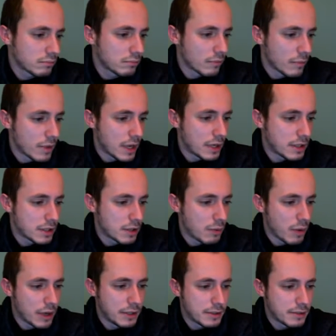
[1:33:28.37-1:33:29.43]
that is
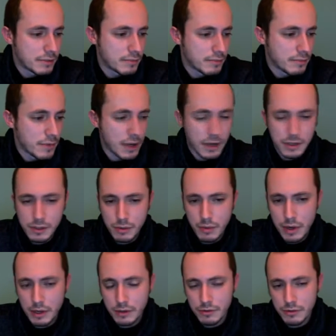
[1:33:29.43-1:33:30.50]
quite
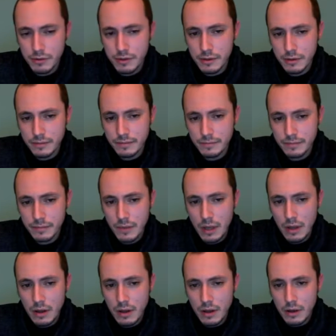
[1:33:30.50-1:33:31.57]
interesting
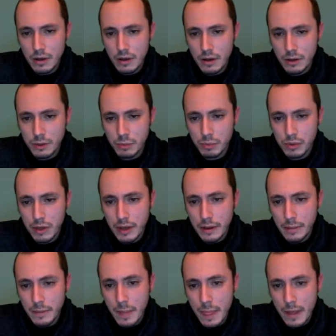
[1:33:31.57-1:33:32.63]
to play
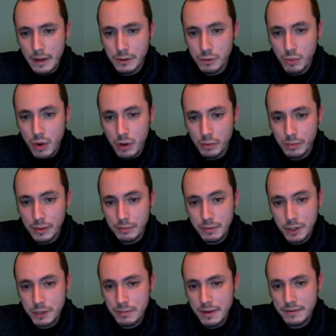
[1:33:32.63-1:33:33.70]
as well. But
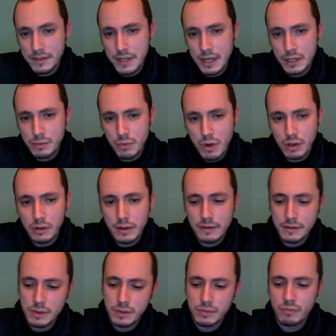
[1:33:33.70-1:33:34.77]
bishop f6, well,
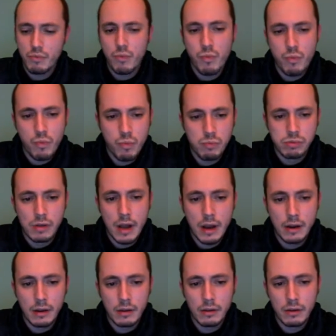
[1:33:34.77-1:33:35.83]
leaves
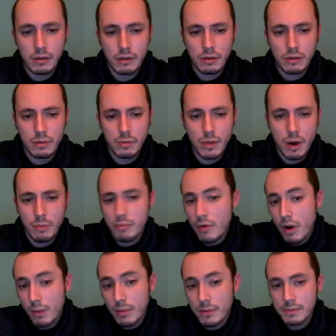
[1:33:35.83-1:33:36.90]
black without
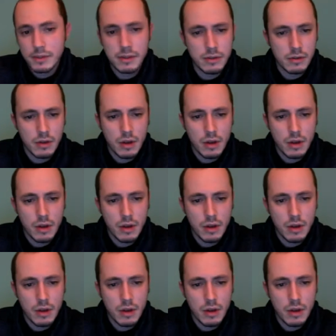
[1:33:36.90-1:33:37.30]
problems.